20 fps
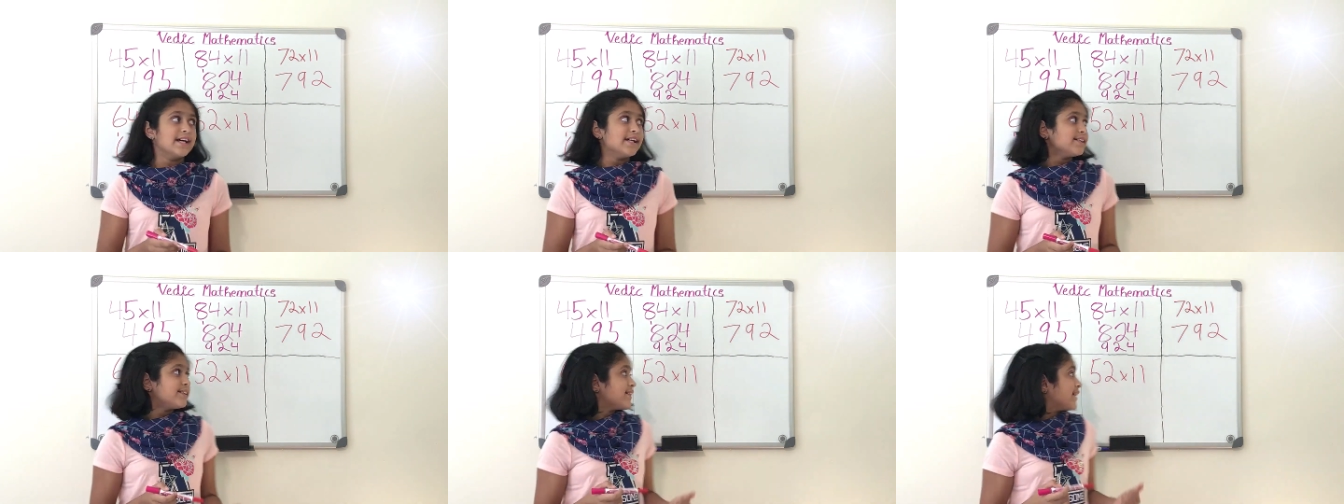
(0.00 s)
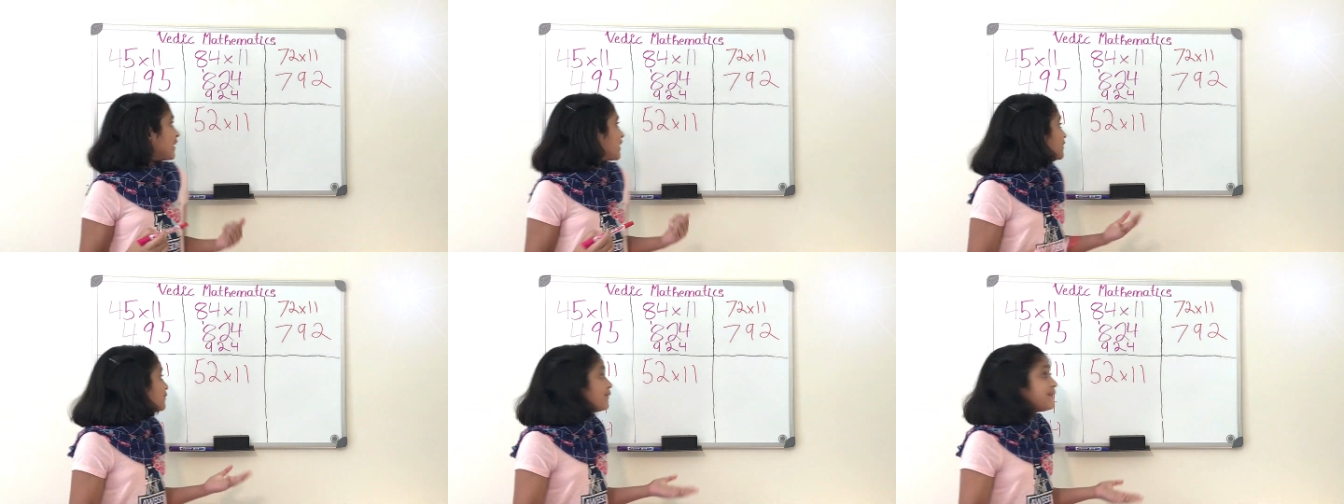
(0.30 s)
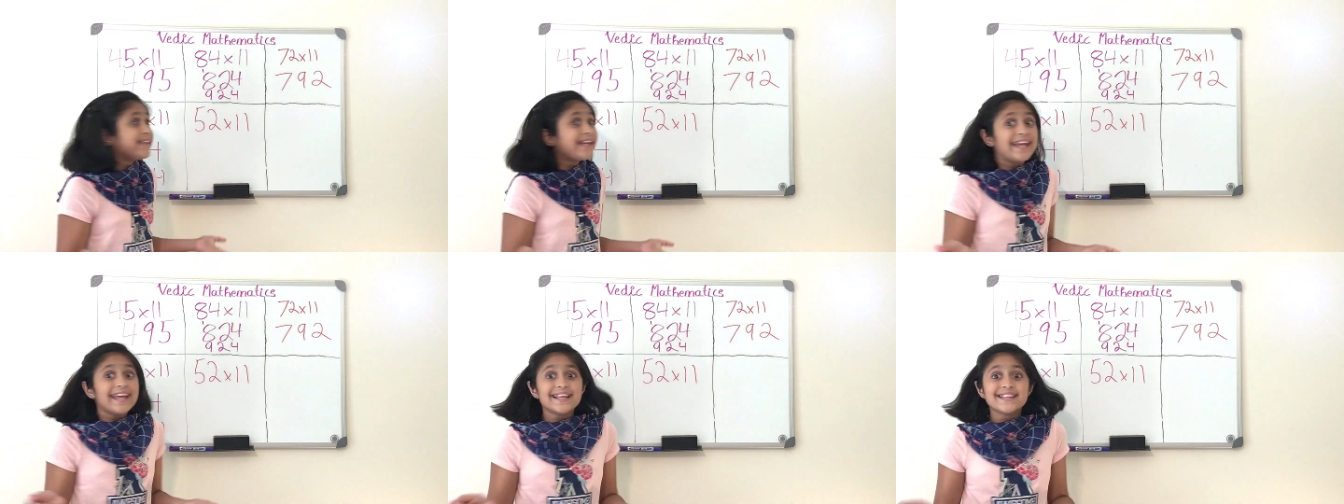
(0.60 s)
So guess what
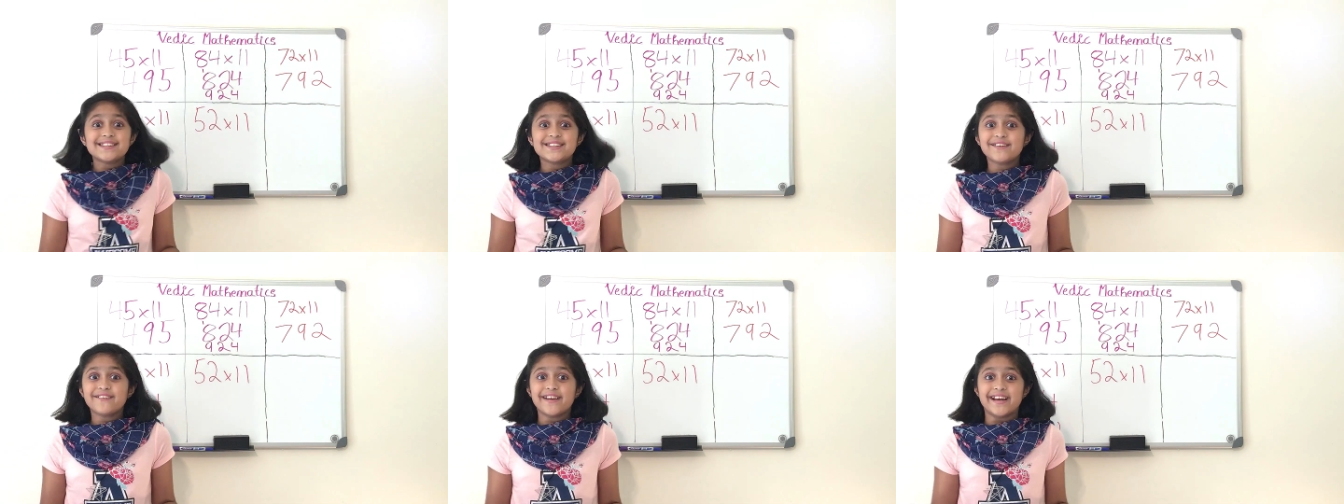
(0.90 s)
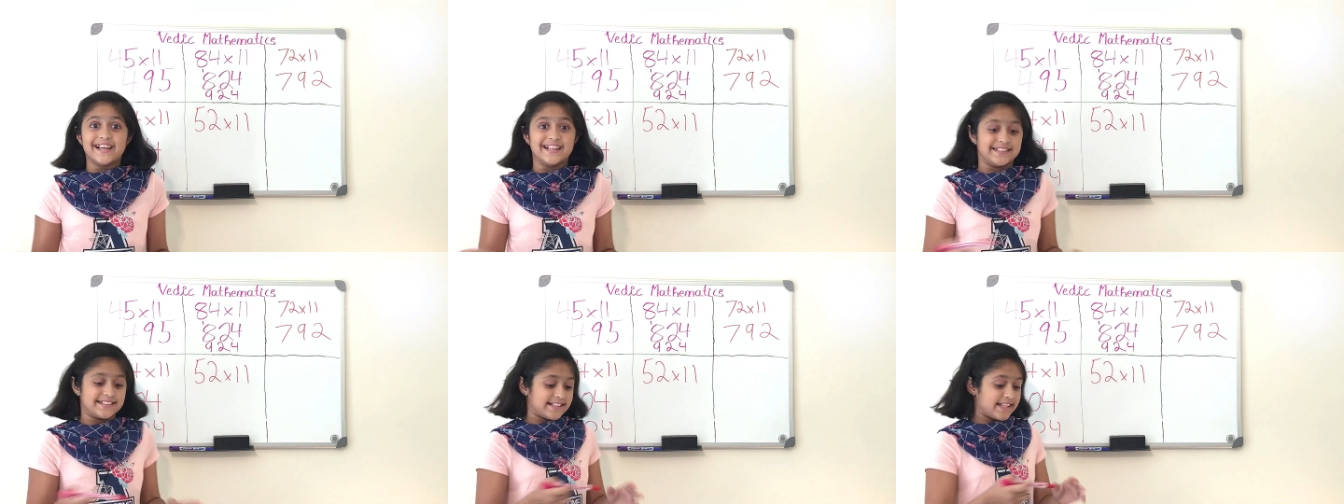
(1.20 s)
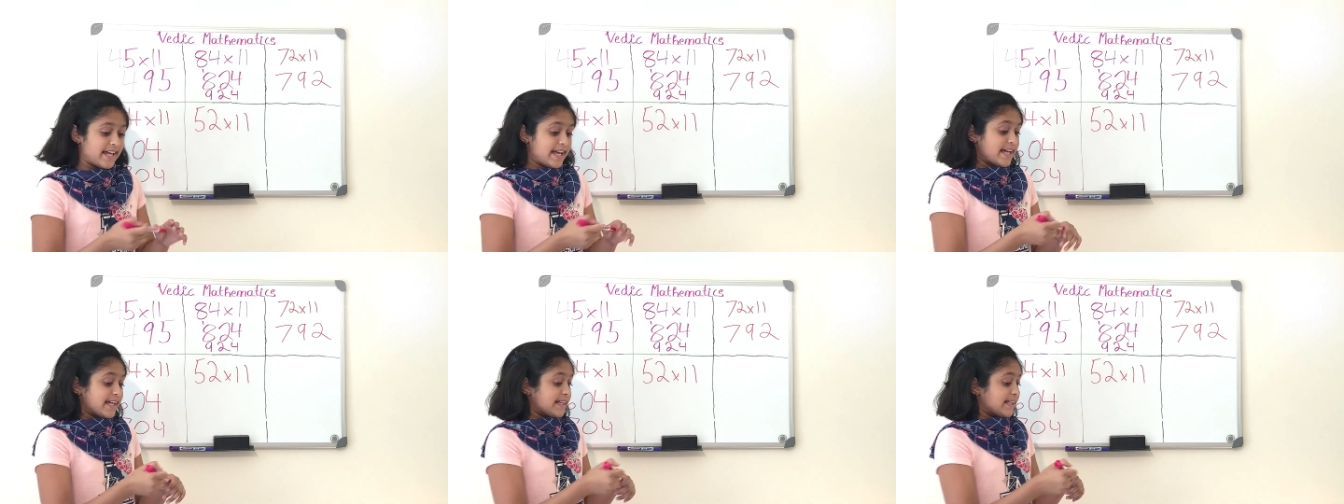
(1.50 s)
the answer is?
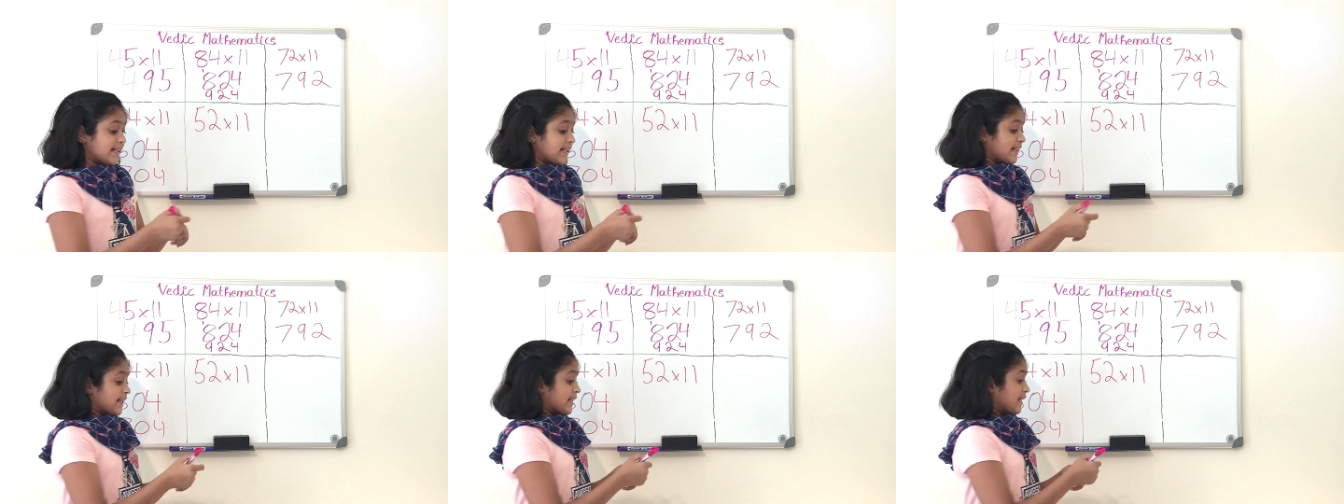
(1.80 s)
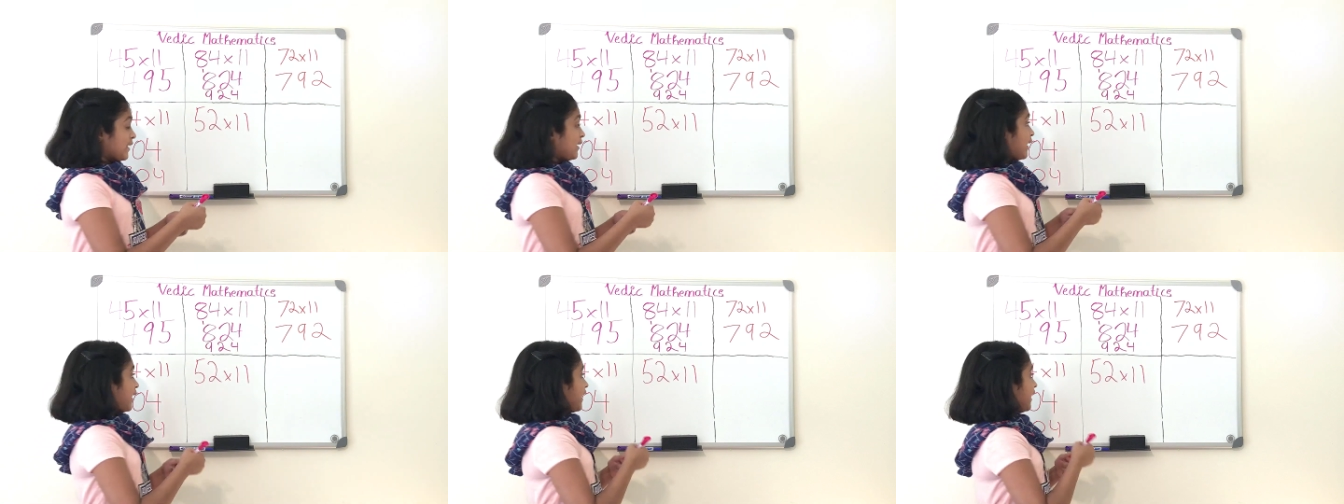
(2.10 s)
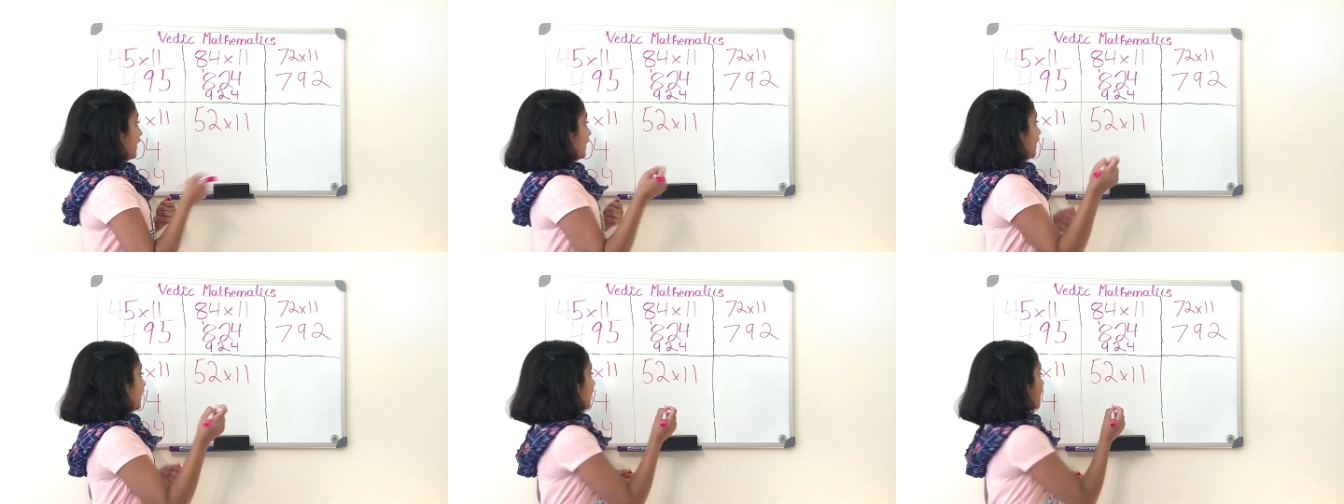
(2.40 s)
It